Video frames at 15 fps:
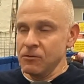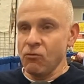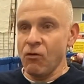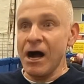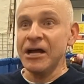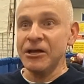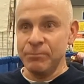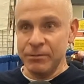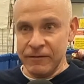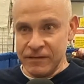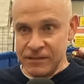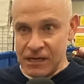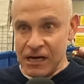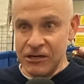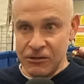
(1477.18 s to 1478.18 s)
why you believe
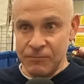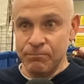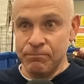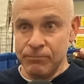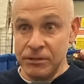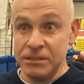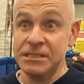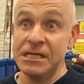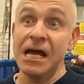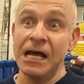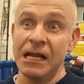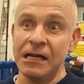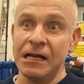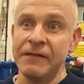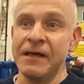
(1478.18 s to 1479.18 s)
this
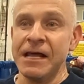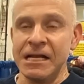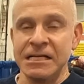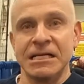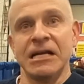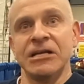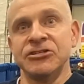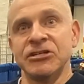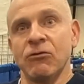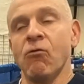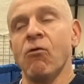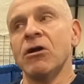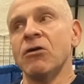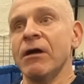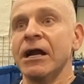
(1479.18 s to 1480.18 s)
100%. And then it's kind of like,
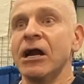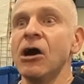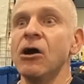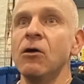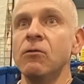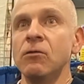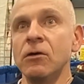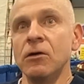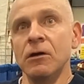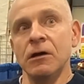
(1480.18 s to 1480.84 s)
well, where do I go?